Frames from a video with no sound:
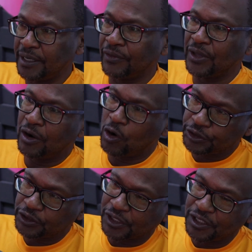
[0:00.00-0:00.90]
Yeah, there are
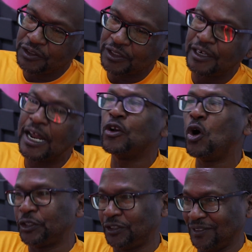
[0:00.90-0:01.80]
Hodgkin's and
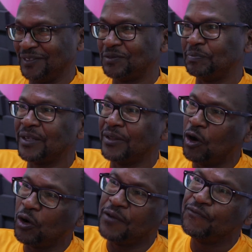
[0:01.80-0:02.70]
non-Hodgkin's, but
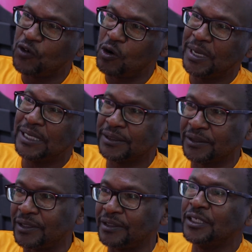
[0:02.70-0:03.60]
they're all
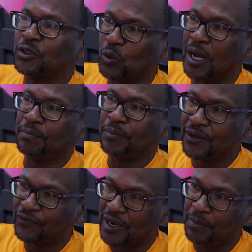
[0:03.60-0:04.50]
lymphomas. They're just one
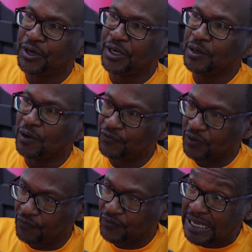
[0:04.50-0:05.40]
big family
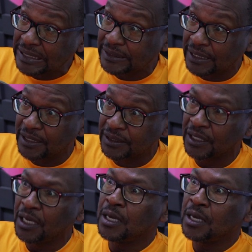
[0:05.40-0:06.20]
of cancers.